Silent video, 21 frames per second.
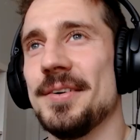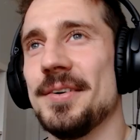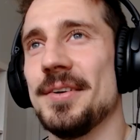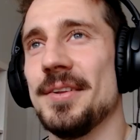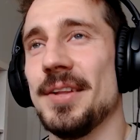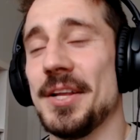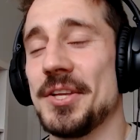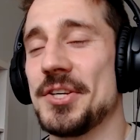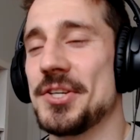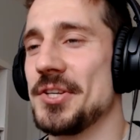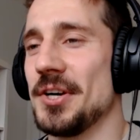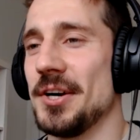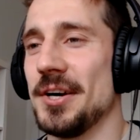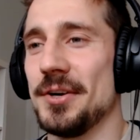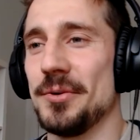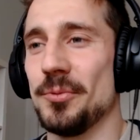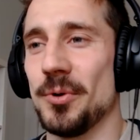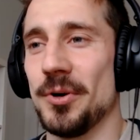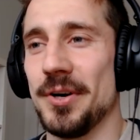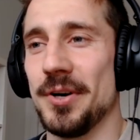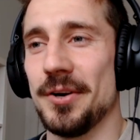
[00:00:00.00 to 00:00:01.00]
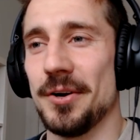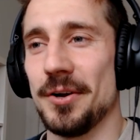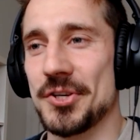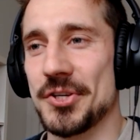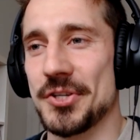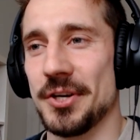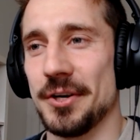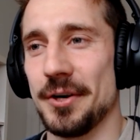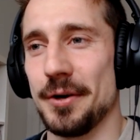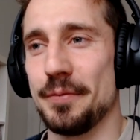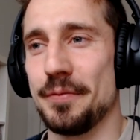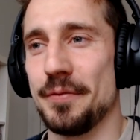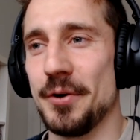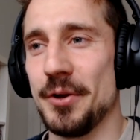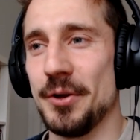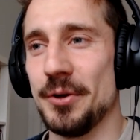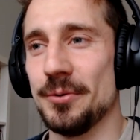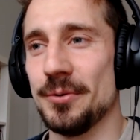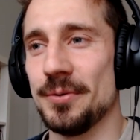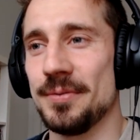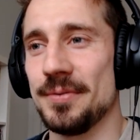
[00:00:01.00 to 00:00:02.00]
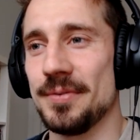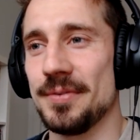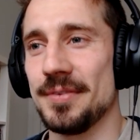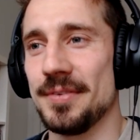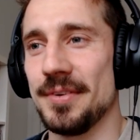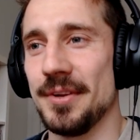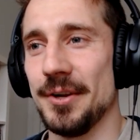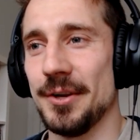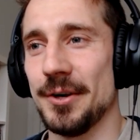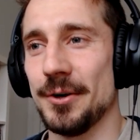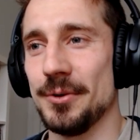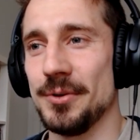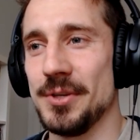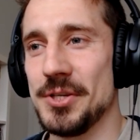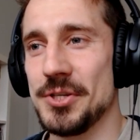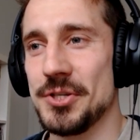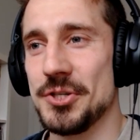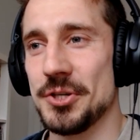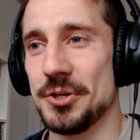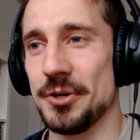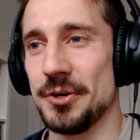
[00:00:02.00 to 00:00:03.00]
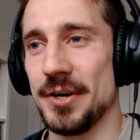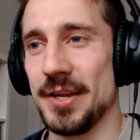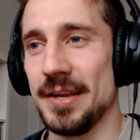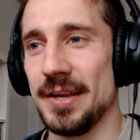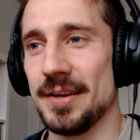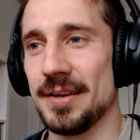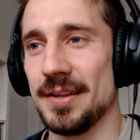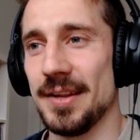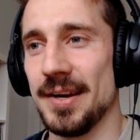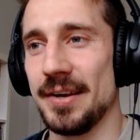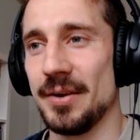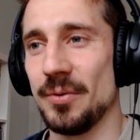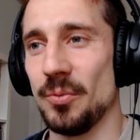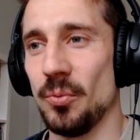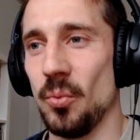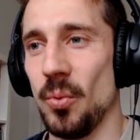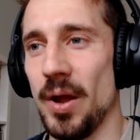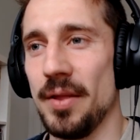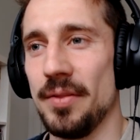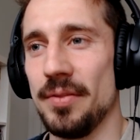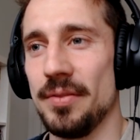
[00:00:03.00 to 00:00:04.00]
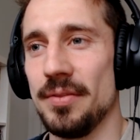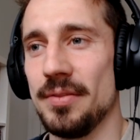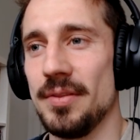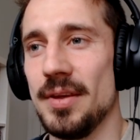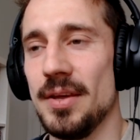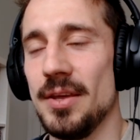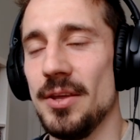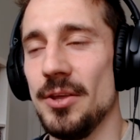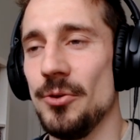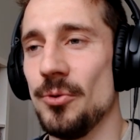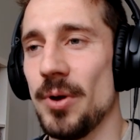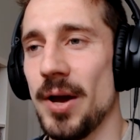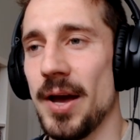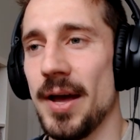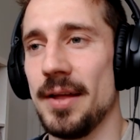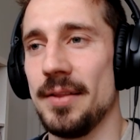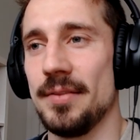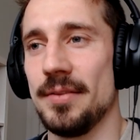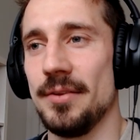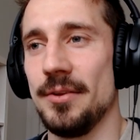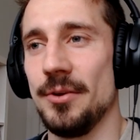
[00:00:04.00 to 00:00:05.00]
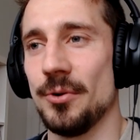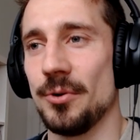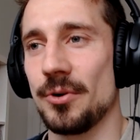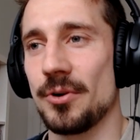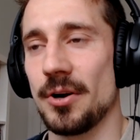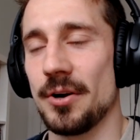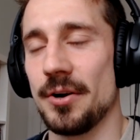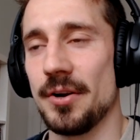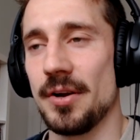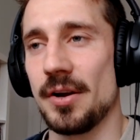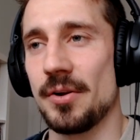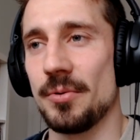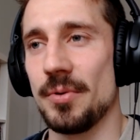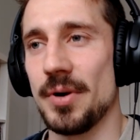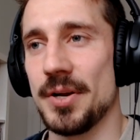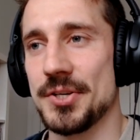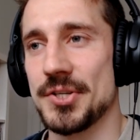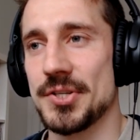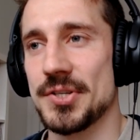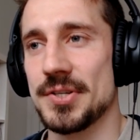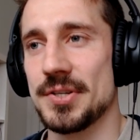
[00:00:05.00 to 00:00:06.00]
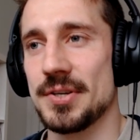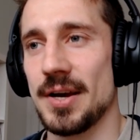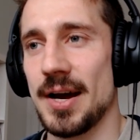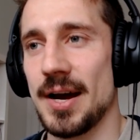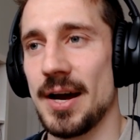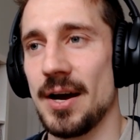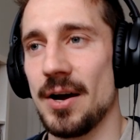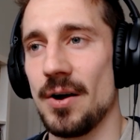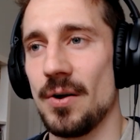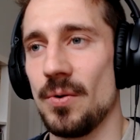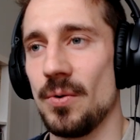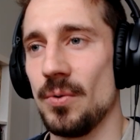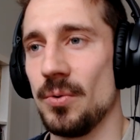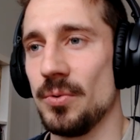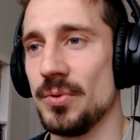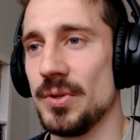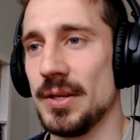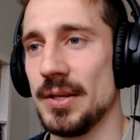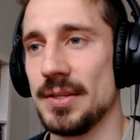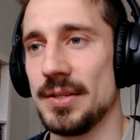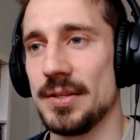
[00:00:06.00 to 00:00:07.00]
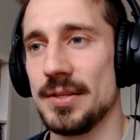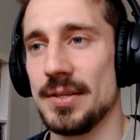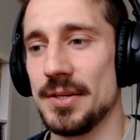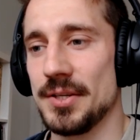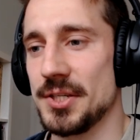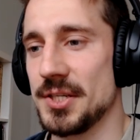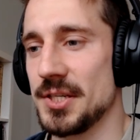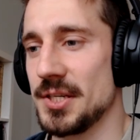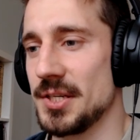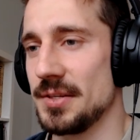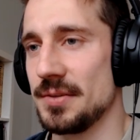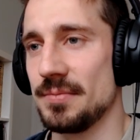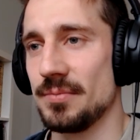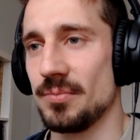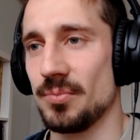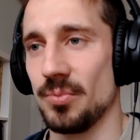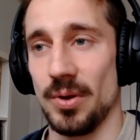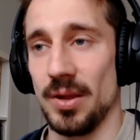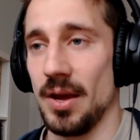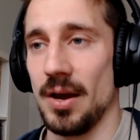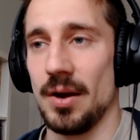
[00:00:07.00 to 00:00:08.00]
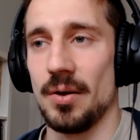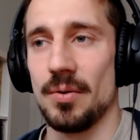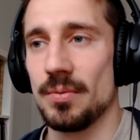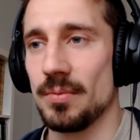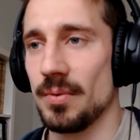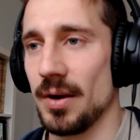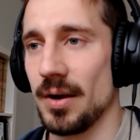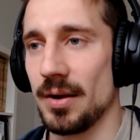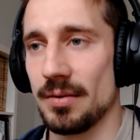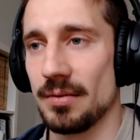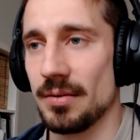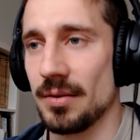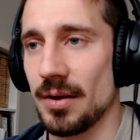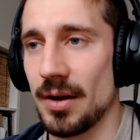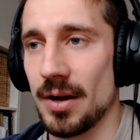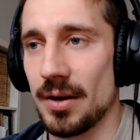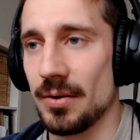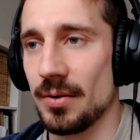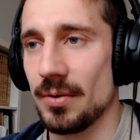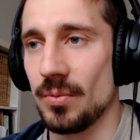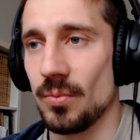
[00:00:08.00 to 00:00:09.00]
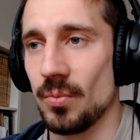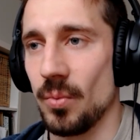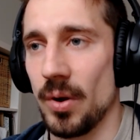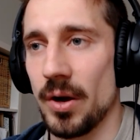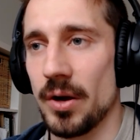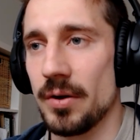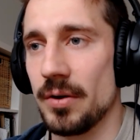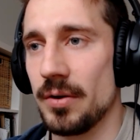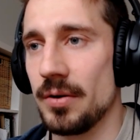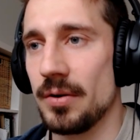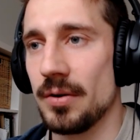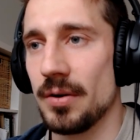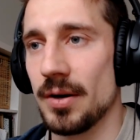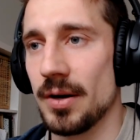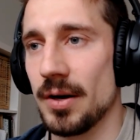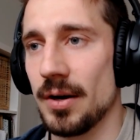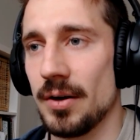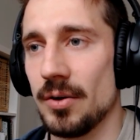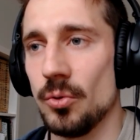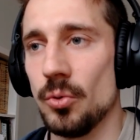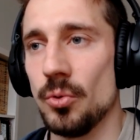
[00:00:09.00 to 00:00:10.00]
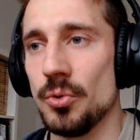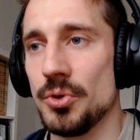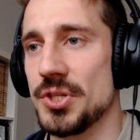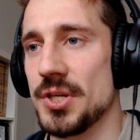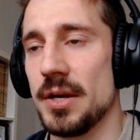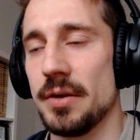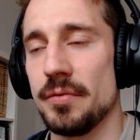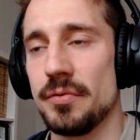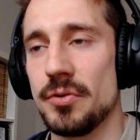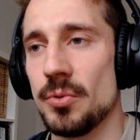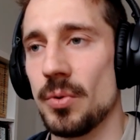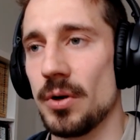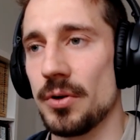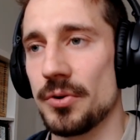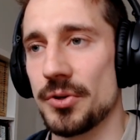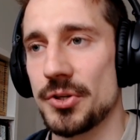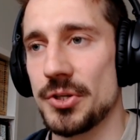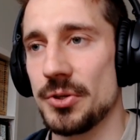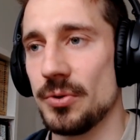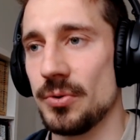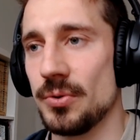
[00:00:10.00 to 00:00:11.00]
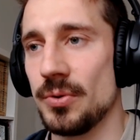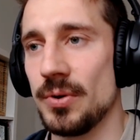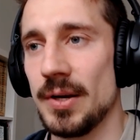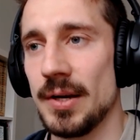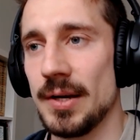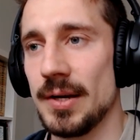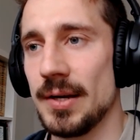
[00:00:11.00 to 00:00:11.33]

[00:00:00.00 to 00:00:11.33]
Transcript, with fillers: let's start where it all started for you. This journey, like when did you had your cardiac arrest? How did this, who saved you also?